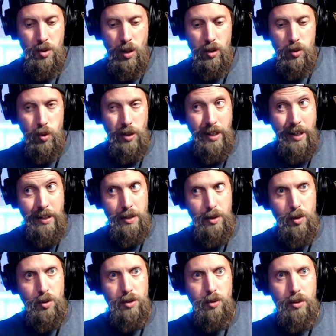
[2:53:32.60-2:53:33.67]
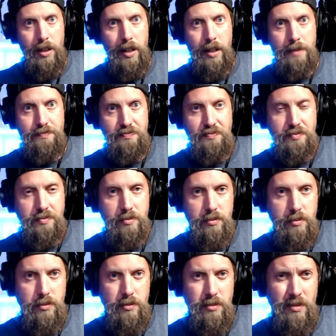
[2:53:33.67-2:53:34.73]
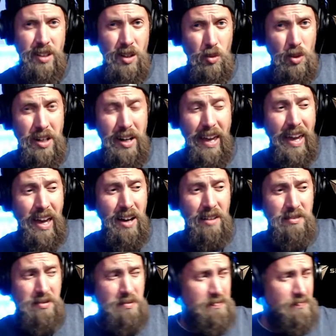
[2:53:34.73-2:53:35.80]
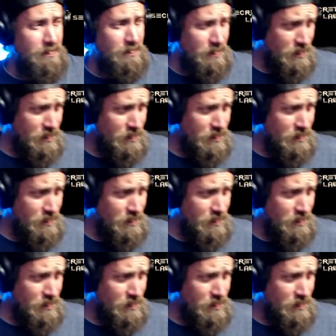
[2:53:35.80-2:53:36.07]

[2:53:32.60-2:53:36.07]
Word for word: who knows what kind of news we're going to we're going to have